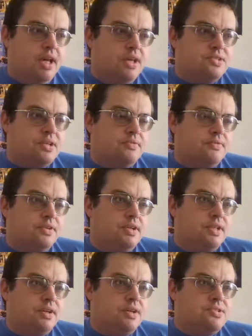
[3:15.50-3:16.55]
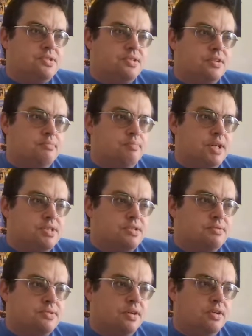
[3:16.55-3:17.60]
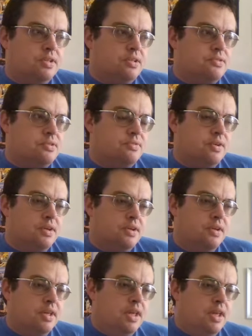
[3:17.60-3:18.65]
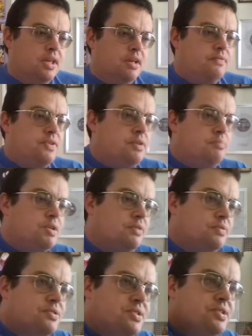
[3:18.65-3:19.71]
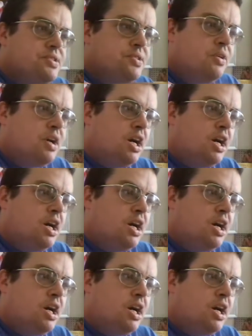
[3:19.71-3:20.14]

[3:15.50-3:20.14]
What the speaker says: it's got a very nice, beat to it. It's got, sort of very beautiful sing-song